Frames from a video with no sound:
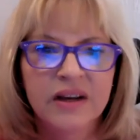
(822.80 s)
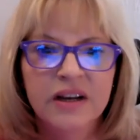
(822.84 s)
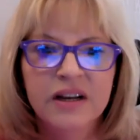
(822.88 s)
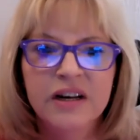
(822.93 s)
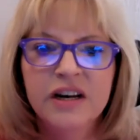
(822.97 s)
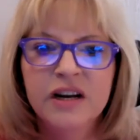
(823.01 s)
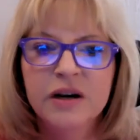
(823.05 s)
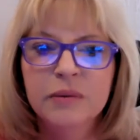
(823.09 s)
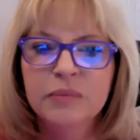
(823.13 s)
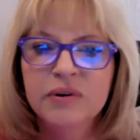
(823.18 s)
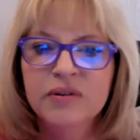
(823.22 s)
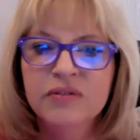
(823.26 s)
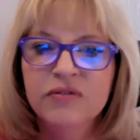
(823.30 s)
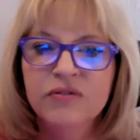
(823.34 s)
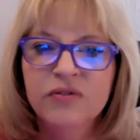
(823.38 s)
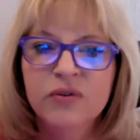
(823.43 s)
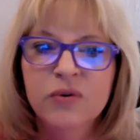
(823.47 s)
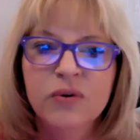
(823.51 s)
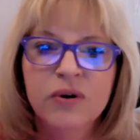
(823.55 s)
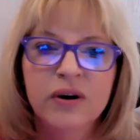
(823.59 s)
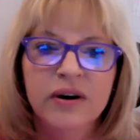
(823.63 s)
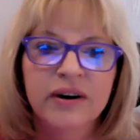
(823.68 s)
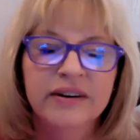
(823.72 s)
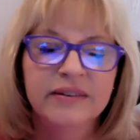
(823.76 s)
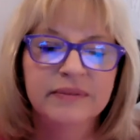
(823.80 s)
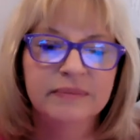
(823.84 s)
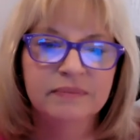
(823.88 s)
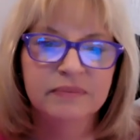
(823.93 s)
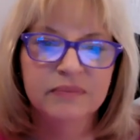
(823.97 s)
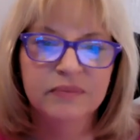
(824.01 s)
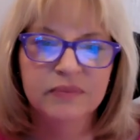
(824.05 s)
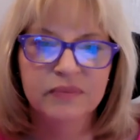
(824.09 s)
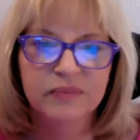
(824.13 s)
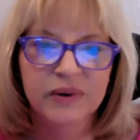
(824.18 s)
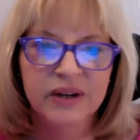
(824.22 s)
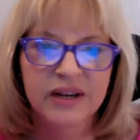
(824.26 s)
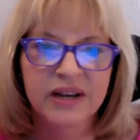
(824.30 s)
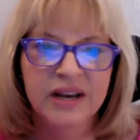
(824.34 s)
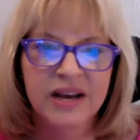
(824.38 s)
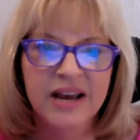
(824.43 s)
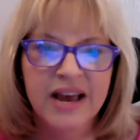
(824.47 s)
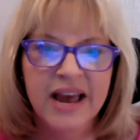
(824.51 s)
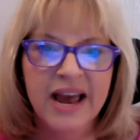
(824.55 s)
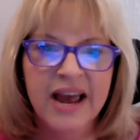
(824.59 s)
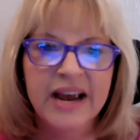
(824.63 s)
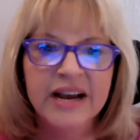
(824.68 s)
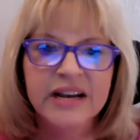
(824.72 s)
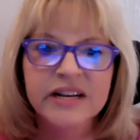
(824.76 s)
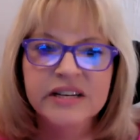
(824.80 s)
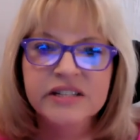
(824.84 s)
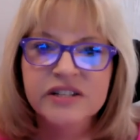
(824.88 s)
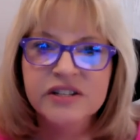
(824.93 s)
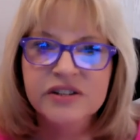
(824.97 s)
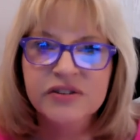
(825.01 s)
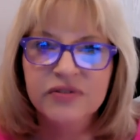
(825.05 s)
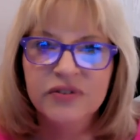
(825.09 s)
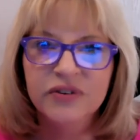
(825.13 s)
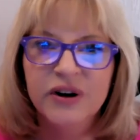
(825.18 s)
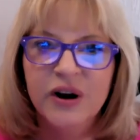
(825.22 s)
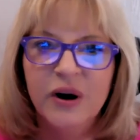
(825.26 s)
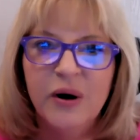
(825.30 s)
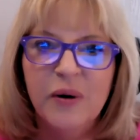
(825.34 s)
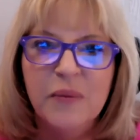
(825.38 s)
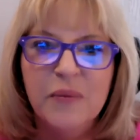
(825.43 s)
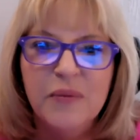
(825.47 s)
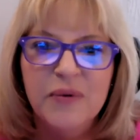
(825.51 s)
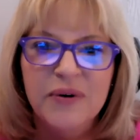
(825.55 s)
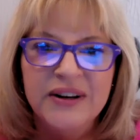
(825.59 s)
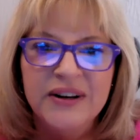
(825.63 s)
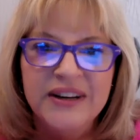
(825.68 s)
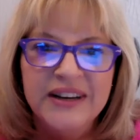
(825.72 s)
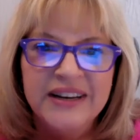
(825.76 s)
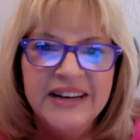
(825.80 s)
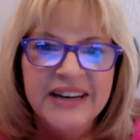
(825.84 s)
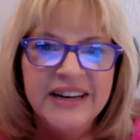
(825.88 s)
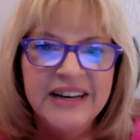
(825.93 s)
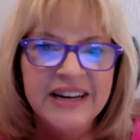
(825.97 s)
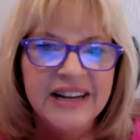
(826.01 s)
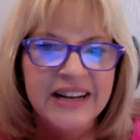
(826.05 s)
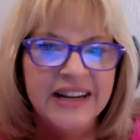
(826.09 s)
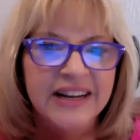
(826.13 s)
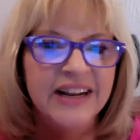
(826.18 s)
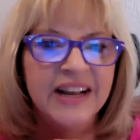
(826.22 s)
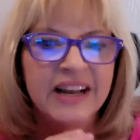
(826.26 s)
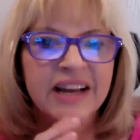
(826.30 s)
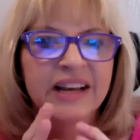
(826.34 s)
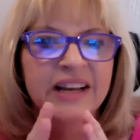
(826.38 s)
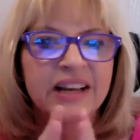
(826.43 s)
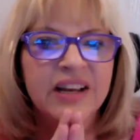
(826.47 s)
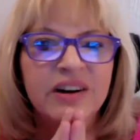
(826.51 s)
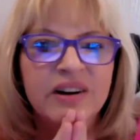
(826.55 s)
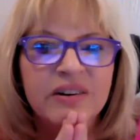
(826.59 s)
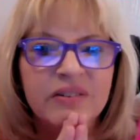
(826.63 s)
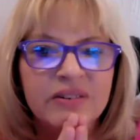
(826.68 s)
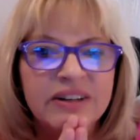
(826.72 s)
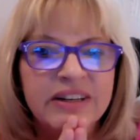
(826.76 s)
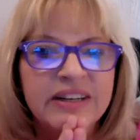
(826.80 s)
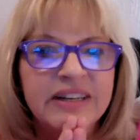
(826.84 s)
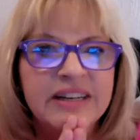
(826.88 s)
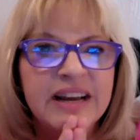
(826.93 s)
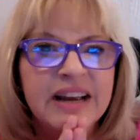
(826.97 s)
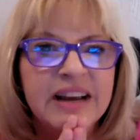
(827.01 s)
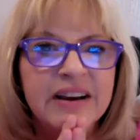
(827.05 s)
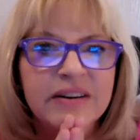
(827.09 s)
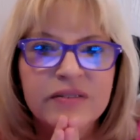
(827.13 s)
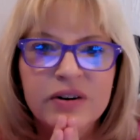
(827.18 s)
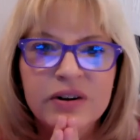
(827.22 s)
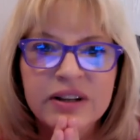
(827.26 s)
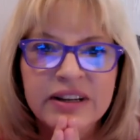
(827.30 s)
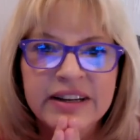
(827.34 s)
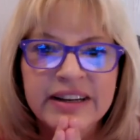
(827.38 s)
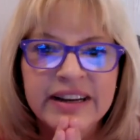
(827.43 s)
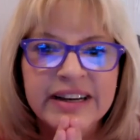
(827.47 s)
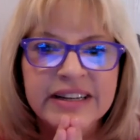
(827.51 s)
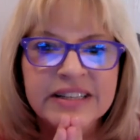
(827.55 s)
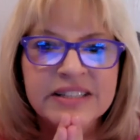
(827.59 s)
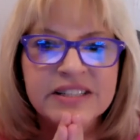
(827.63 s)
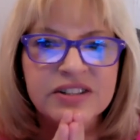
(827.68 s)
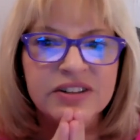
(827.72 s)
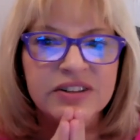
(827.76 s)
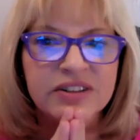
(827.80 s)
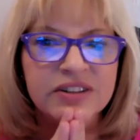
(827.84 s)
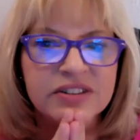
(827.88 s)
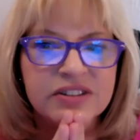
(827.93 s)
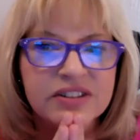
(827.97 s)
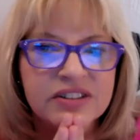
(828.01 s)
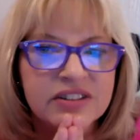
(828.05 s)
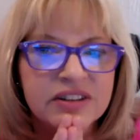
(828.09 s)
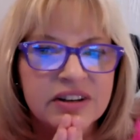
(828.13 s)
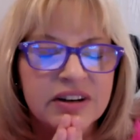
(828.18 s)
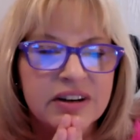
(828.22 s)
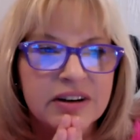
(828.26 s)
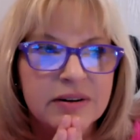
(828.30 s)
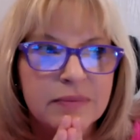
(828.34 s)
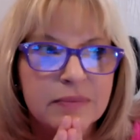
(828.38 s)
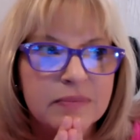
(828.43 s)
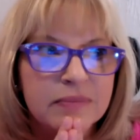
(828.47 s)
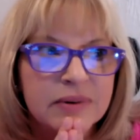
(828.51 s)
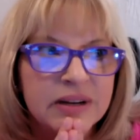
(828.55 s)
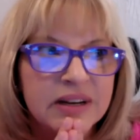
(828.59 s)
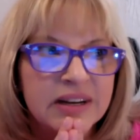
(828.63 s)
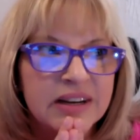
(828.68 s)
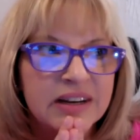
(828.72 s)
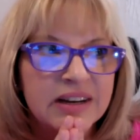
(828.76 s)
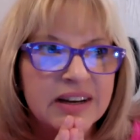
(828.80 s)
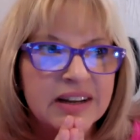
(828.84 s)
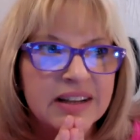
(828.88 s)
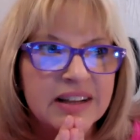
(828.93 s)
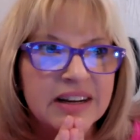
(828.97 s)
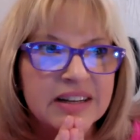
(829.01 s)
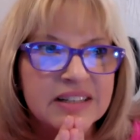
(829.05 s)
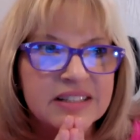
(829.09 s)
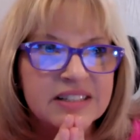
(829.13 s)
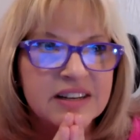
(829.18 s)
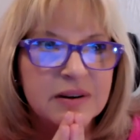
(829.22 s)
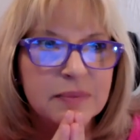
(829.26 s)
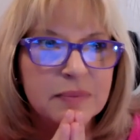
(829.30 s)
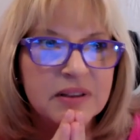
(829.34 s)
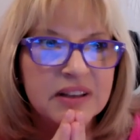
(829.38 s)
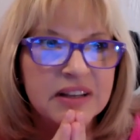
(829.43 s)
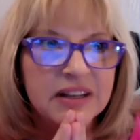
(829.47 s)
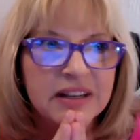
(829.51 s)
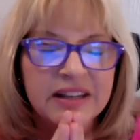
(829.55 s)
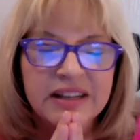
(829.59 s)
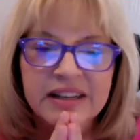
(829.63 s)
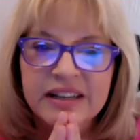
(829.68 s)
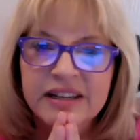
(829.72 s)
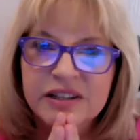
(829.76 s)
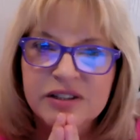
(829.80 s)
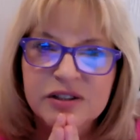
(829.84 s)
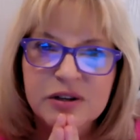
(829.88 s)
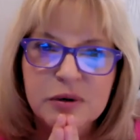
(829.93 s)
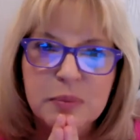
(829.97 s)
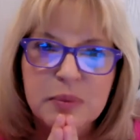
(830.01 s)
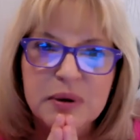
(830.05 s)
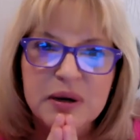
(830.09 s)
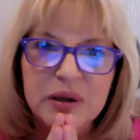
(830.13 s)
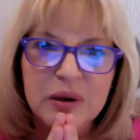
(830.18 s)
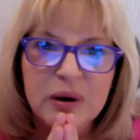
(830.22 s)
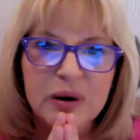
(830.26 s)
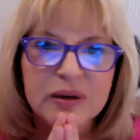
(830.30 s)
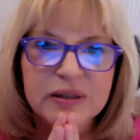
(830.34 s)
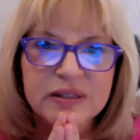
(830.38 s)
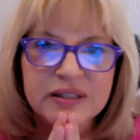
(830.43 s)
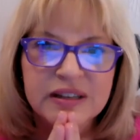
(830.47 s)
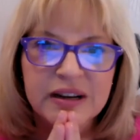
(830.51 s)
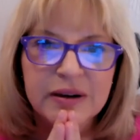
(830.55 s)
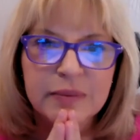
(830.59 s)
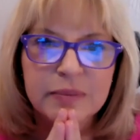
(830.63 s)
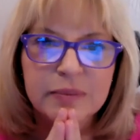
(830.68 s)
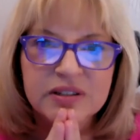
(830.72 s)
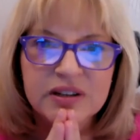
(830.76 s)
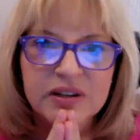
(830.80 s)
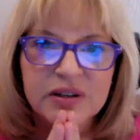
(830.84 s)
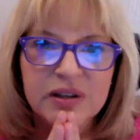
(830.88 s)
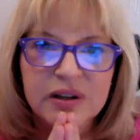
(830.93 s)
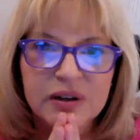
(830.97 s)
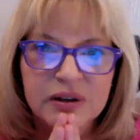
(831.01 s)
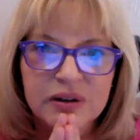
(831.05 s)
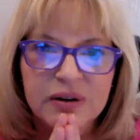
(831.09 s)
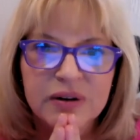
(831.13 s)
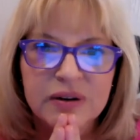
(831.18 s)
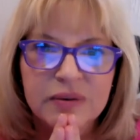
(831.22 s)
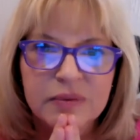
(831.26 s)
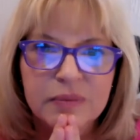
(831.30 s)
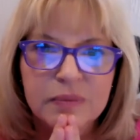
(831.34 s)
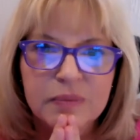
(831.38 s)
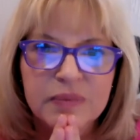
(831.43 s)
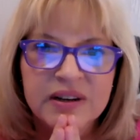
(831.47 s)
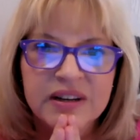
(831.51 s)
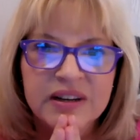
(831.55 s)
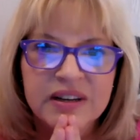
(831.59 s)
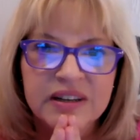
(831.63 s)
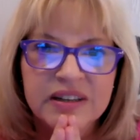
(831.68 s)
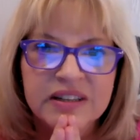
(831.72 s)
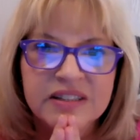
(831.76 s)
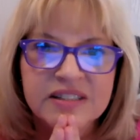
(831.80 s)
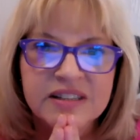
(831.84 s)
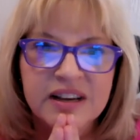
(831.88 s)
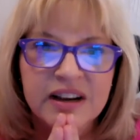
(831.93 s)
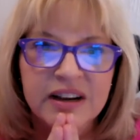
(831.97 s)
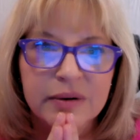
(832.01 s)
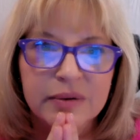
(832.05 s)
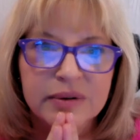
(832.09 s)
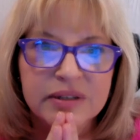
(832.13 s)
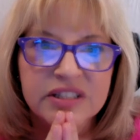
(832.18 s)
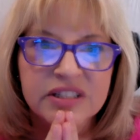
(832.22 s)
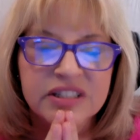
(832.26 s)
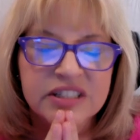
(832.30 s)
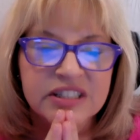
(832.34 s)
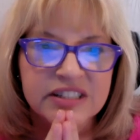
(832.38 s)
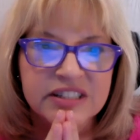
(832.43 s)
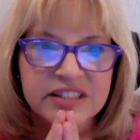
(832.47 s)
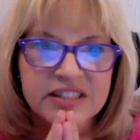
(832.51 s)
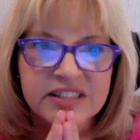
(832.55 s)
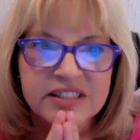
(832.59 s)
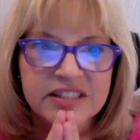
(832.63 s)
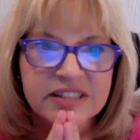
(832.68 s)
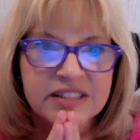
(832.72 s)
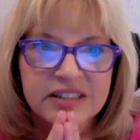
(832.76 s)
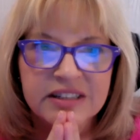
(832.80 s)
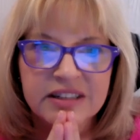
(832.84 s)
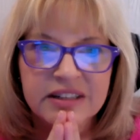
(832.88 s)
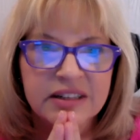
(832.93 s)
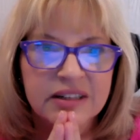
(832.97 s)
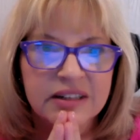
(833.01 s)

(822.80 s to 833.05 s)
Number 4, ask for help when you need it. You don't need to have all the answers. That's something that took me a long time to learn, because I was just